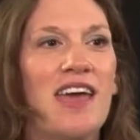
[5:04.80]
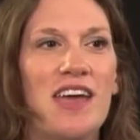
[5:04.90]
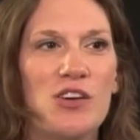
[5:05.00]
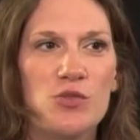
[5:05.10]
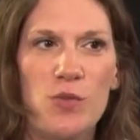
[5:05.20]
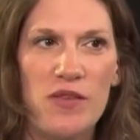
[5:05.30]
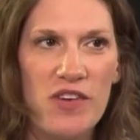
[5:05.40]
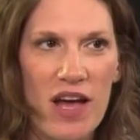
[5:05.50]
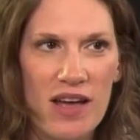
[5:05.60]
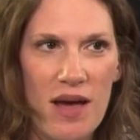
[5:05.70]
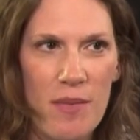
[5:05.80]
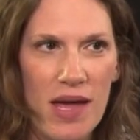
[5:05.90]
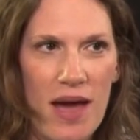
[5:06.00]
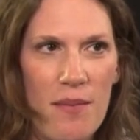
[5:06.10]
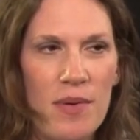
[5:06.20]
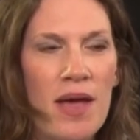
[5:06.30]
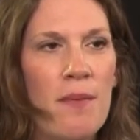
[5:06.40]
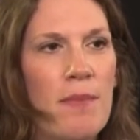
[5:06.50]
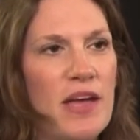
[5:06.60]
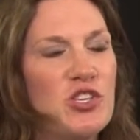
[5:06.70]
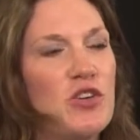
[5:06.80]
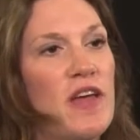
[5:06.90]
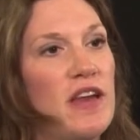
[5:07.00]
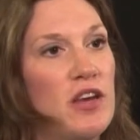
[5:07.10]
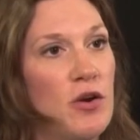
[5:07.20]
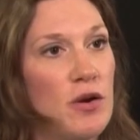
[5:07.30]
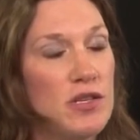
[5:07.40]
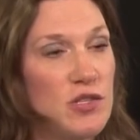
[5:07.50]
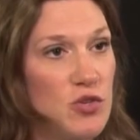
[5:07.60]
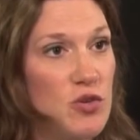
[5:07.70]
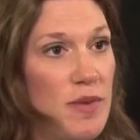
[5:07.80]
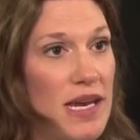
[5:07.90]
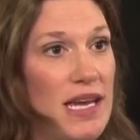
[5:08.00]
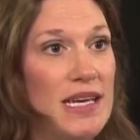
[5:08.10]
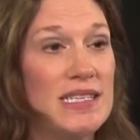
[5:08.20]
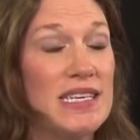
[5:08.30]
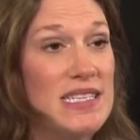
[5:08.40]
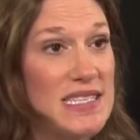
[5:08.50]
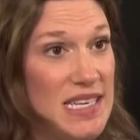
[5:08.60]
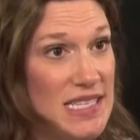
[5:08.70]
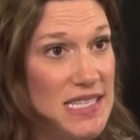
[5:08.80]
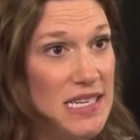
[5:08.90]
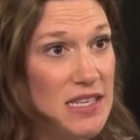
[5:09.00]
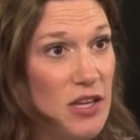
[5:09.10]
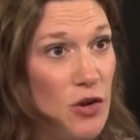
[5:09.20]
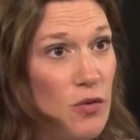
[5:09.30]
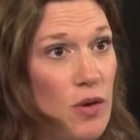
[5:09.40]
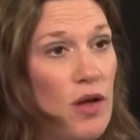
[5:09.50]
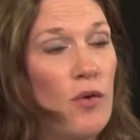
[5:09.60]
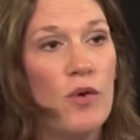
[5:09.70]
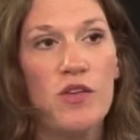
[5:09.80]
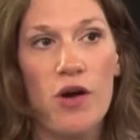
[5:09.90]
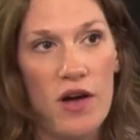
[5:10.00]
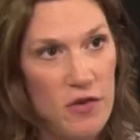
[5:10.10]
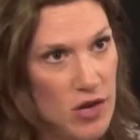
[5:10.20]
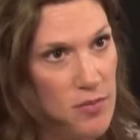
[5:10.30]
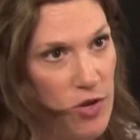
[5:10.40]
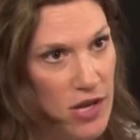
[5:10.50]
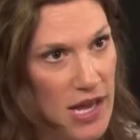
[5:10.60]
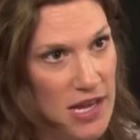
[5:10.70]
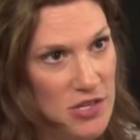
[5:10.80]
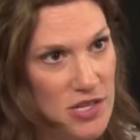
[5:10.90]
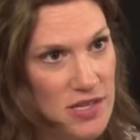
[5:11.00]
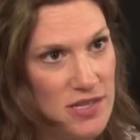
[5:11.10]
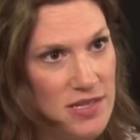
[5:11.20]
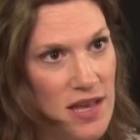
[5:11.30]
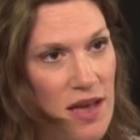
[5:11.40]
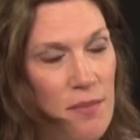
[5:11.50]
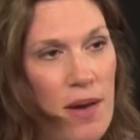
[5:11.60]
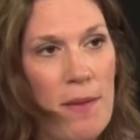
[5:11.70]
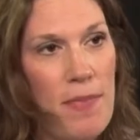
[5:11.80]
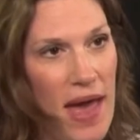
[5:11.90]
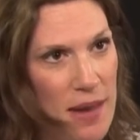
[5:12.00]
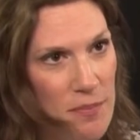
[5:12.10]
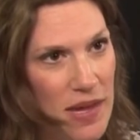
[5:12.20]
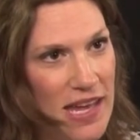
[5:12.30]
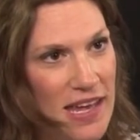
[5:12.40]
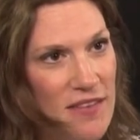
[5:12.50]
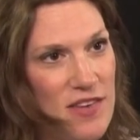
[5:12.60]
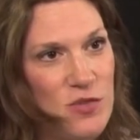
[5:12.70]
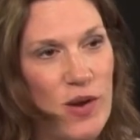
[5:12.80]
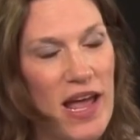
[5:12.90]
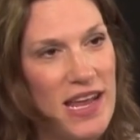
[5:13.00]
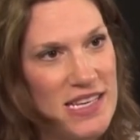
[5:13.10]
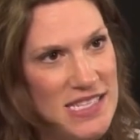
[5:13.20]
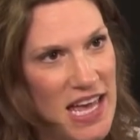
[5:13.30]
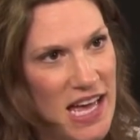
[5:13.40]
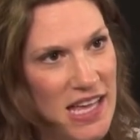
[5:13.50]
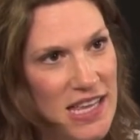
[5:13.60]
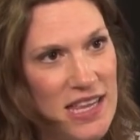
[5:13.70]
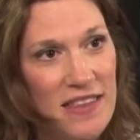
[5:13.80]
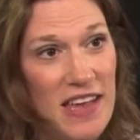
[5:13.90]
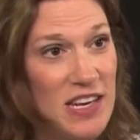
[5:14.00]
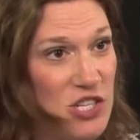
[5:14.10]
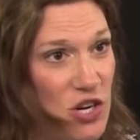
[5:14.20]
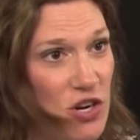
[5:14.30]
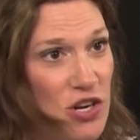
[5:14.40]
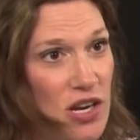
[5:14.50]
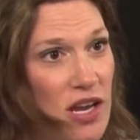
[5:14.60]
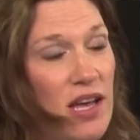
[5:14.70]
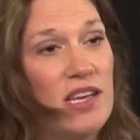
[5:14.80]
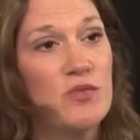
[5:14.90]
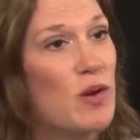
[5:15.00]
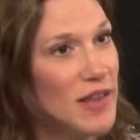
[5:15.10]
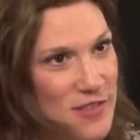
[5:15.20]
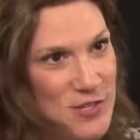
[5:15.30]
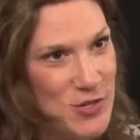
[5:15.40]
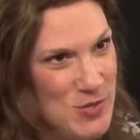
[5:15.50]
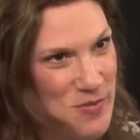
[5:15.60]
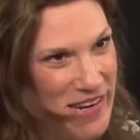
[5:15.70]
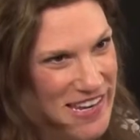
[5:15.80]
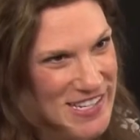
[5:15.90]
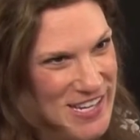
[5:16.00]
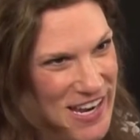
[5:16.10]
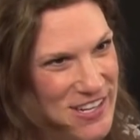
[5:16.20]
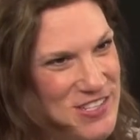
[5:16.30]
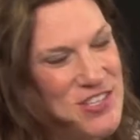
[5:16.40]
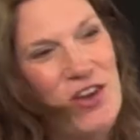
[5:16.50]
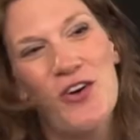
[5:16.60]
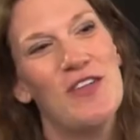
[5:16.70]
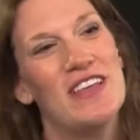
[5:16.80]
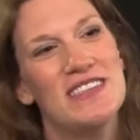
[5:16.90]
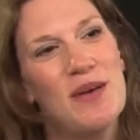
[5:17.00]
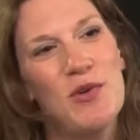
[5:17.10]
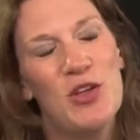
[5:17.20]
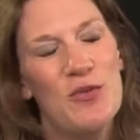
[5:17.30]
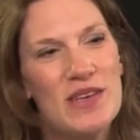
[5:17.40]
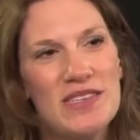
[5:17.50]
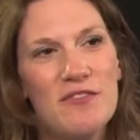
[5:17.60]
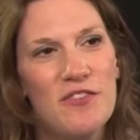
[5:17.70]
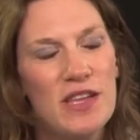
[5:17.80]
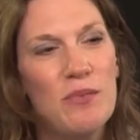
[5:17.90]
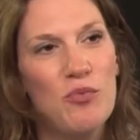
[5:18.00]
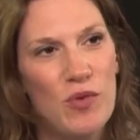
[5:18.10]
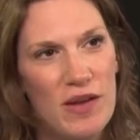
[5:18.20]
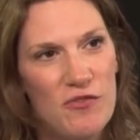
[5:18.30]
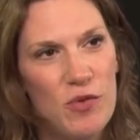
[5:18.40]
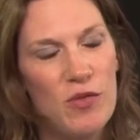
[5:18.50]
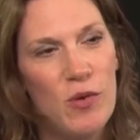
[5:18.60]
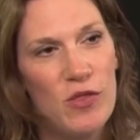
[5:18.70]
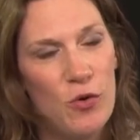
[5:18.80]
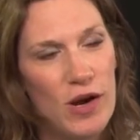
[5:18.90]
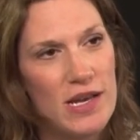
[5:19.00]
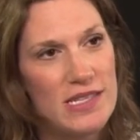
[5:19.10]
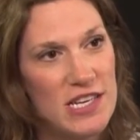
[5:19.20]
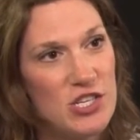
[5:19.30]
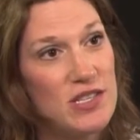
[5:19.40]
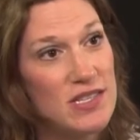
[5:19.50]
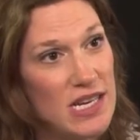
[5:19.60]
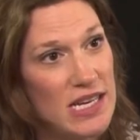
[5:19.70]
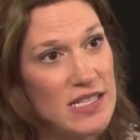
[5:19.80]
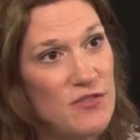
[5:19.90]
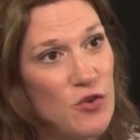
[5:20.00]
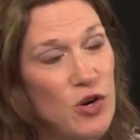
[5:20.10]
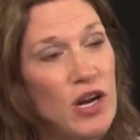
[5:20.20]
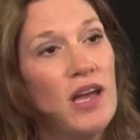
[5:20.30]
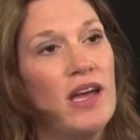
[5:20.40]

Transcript: Here's what we've got coming up. Make sure that your social media is consistent, though, with your other communications. My pet peeve is when I can tell that the intern is running the social media channels, or that someone who isn't fully briefed with what the organization stands for